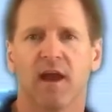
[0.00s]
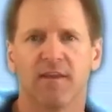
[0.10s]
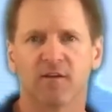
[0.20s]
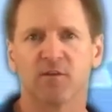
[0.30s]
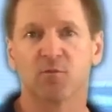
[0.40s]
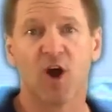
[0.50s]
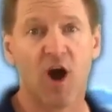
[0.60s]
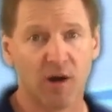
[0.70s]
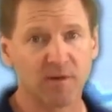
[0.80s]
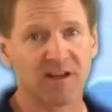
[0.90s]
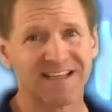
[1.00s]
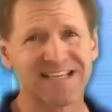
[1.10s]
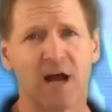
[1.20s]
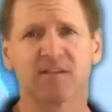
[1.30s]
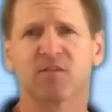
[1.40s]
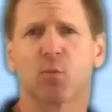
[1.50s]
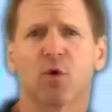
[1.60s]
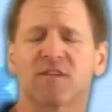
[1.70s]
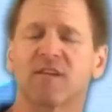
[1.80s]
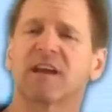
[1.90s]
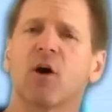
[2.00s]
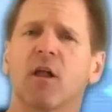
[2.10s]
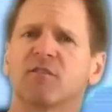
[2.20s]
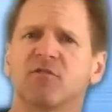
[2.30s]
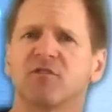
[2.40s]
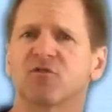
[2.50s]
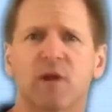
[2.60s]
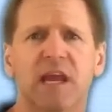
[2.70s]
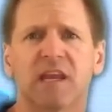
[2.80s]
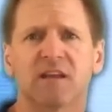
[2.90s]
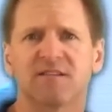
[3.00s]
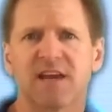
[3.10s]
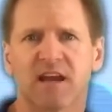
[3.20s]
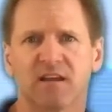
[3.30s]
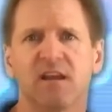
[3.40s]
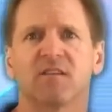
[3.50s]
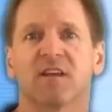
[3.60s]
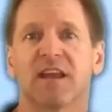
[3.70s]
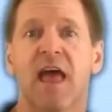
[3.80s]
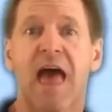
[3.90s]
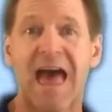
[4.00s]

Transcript: And there's some commonly taught sports psychology training and techniques that